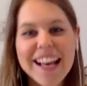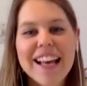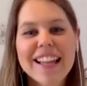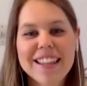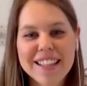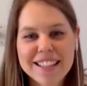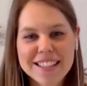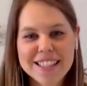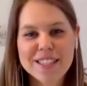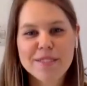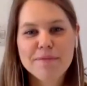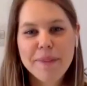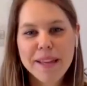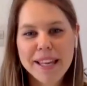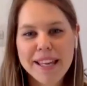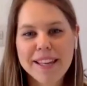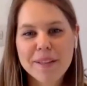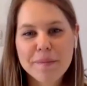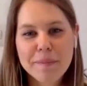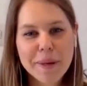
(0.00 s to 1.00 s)
I think just
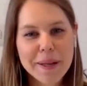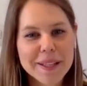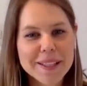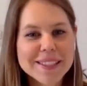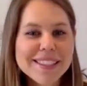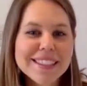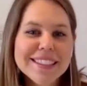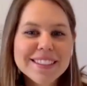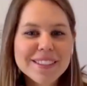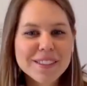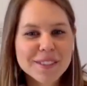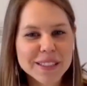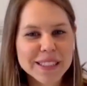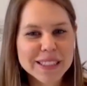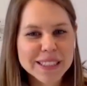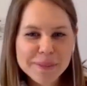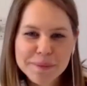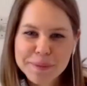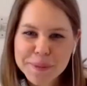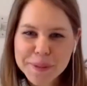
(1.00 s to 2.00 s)
being a person is
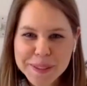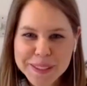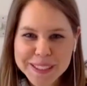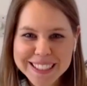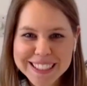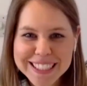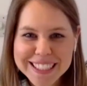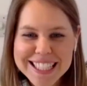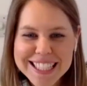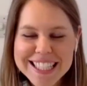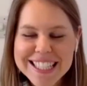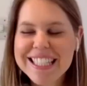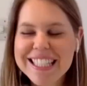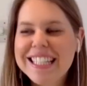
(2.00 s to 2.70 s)
really important.